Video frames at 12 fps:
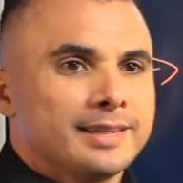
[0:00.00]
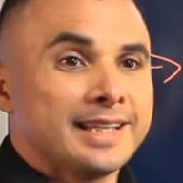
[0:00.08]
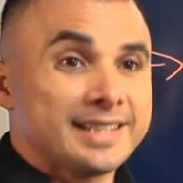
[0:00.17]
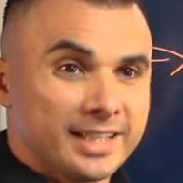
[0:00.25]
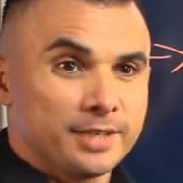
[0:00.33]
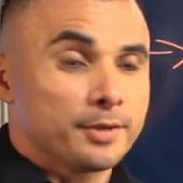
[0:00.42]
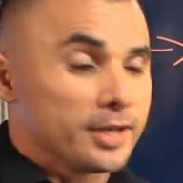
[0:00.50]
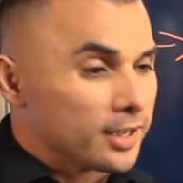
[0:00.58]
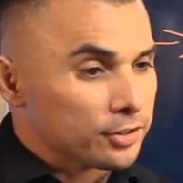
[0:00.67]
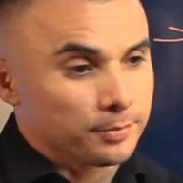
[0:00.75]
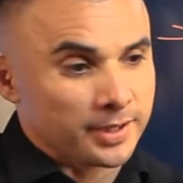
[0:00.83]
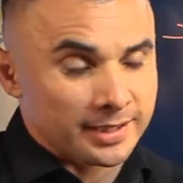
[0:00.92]
they deem it
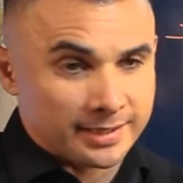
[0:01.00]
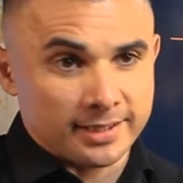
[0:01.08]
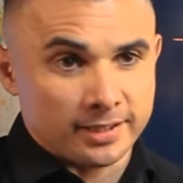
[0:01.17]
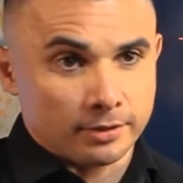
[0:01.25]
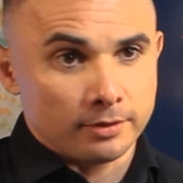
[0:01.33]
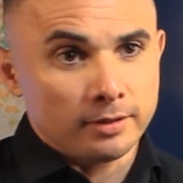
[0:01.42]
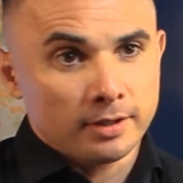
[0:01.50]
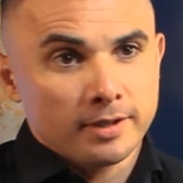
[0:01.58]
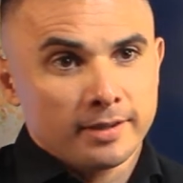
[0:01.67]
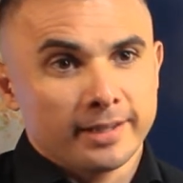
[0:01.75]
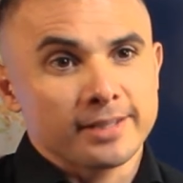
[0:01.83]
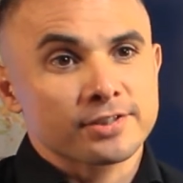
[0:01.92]
not to be a deal.
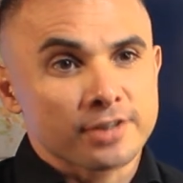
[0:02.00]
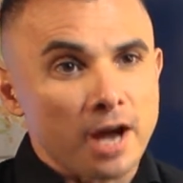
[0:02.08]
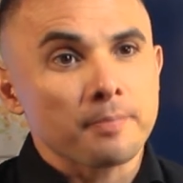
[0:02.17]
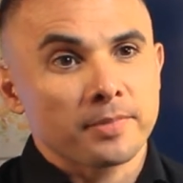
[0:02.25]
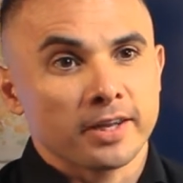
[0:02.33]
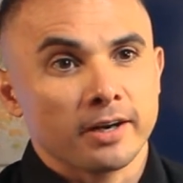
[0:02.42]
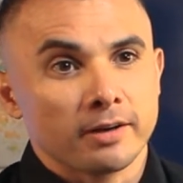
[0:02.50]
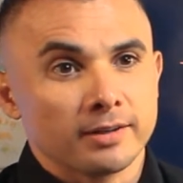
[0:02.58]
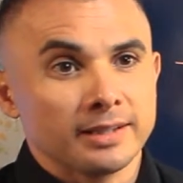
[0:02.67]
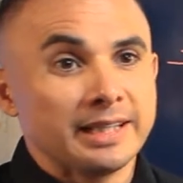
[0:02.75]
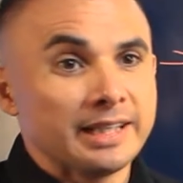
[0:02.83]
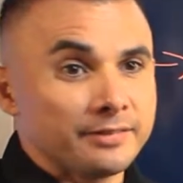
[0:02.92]
They stop there,
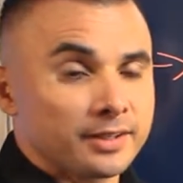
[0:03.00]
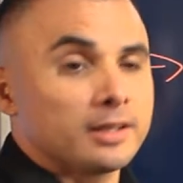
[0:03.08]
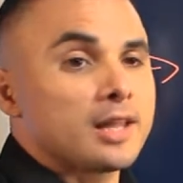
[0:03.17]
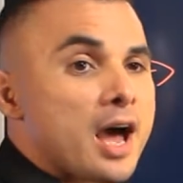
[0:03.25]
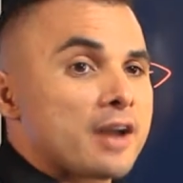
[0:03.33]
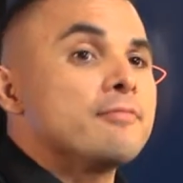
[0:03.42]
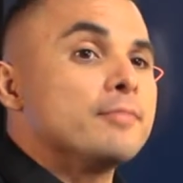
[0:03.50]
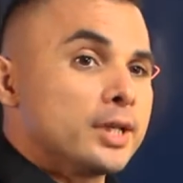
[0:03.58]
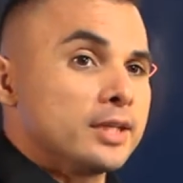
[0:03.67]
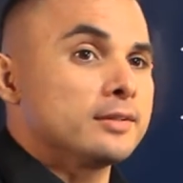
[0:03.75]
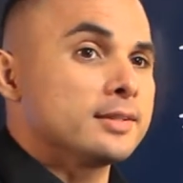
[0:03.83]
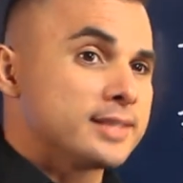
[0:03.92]
leaving a lot of
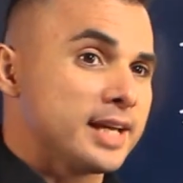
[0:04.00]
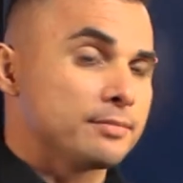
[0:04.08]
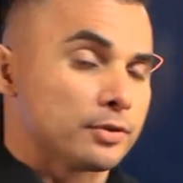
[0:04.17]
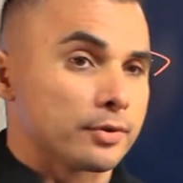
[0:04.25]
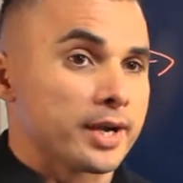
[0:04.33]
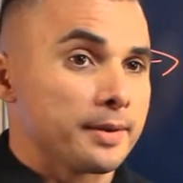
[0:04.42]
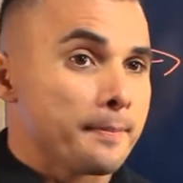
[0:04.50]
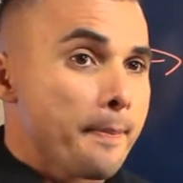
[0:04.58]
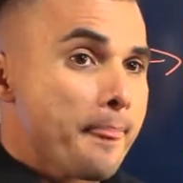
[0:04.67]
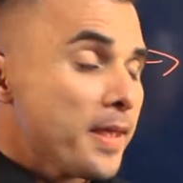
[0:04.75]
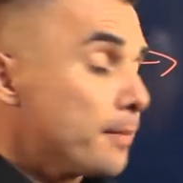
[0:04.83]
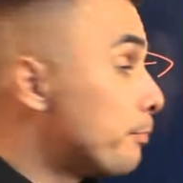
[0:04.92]
money on the table, right?
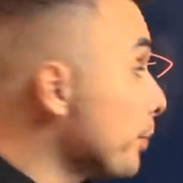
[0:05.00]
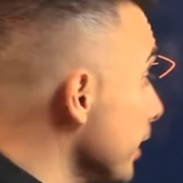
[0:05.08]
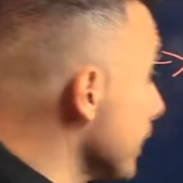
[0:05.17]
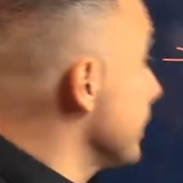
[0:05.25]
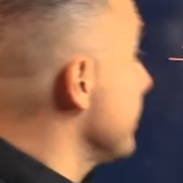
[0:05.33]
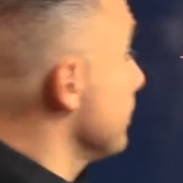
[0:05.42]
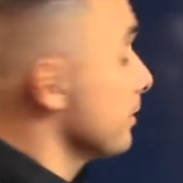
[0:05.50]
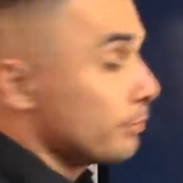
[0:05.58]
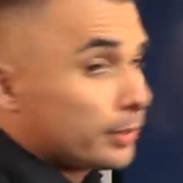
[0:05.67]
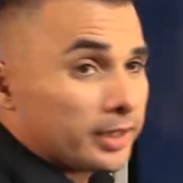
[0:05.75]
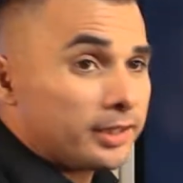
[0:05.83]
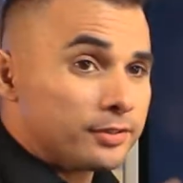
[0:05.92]
But
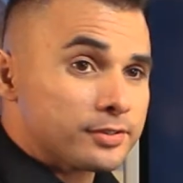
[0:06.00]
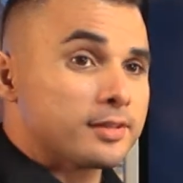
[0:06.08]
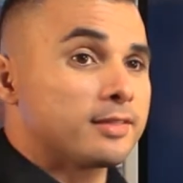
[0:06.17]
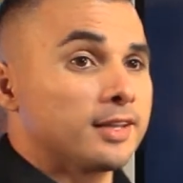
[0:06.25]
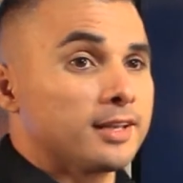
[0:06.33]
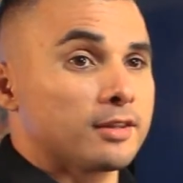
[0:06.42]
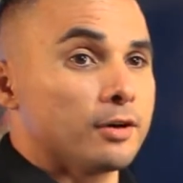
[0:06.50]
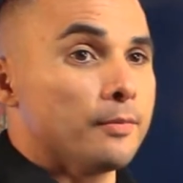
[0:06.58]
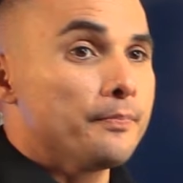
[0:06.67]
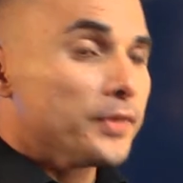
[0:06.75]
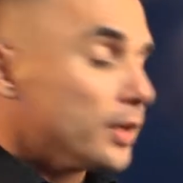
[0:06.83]
here's the thing though,